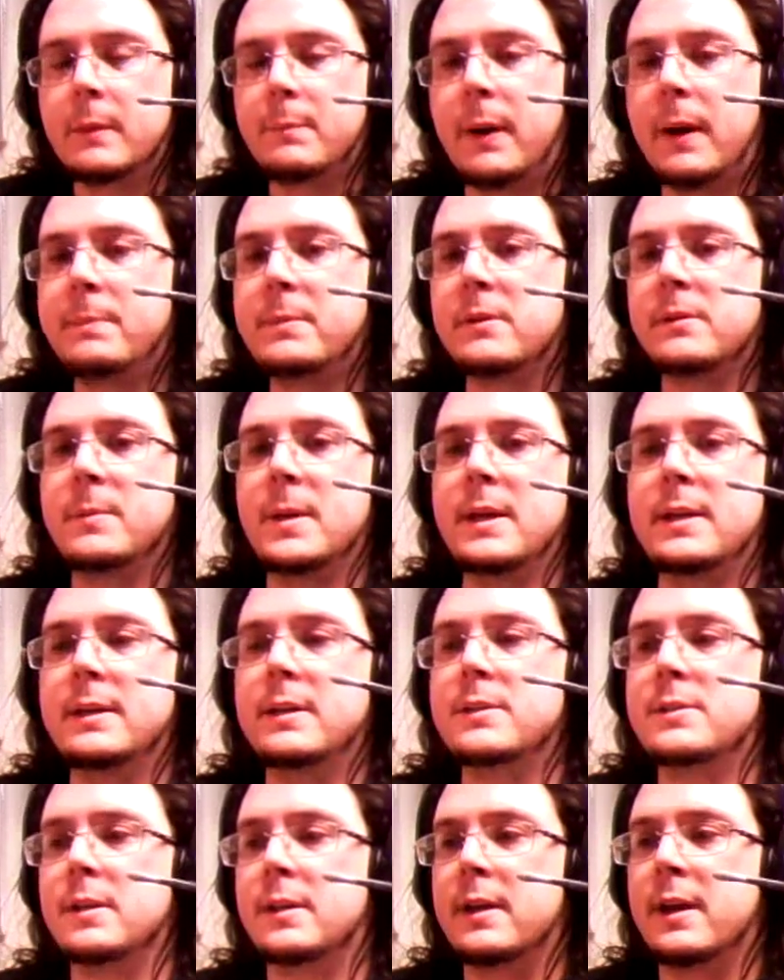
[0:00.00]
Popular
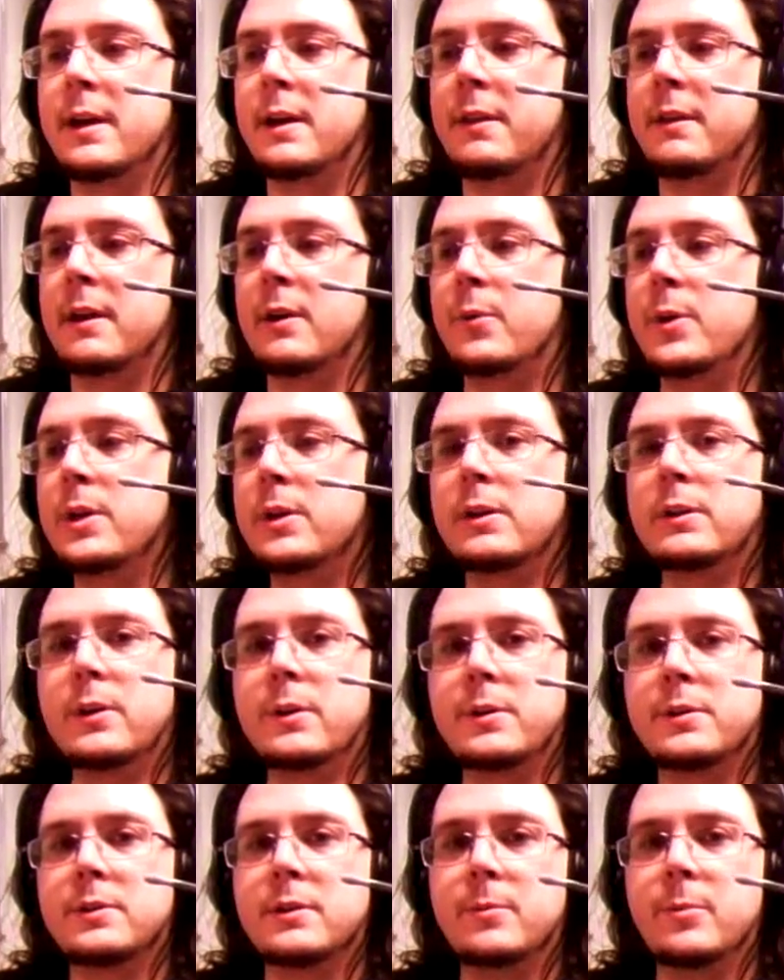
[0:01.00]
media is the kind of thing where you could
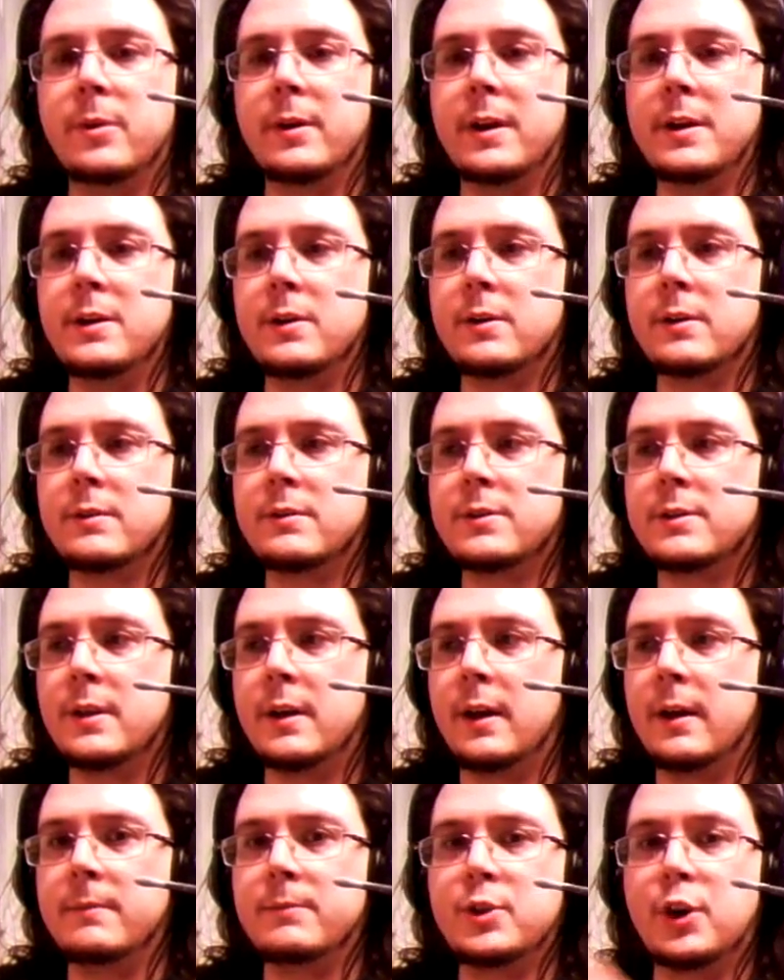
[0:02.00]
go to someone and you could
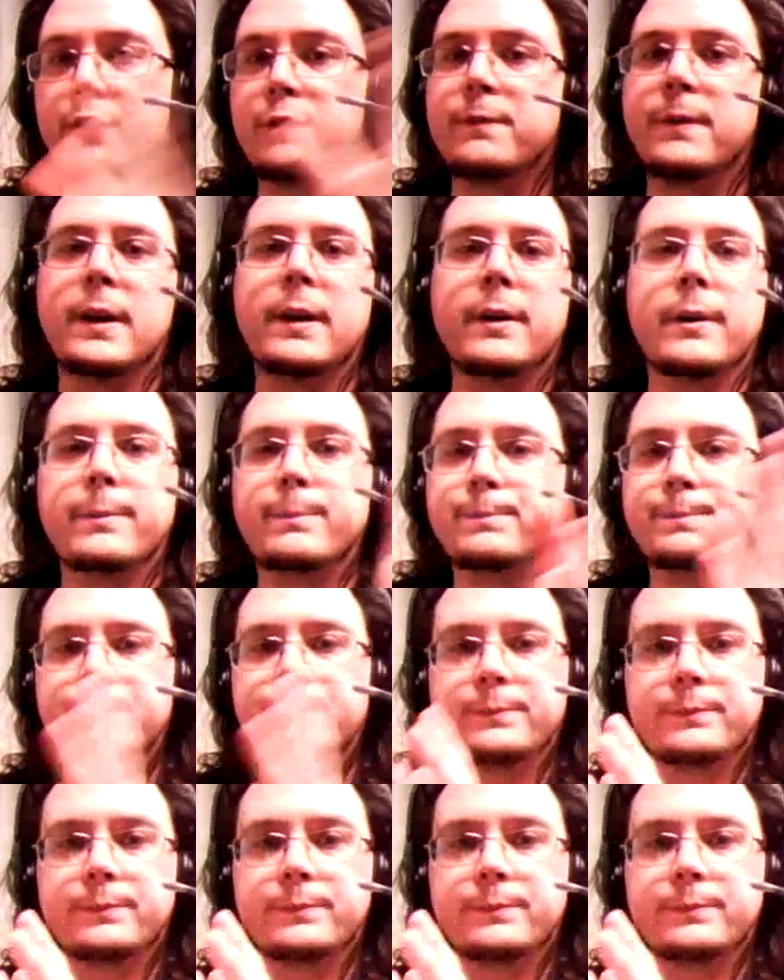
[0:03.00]
say, Darth Vader.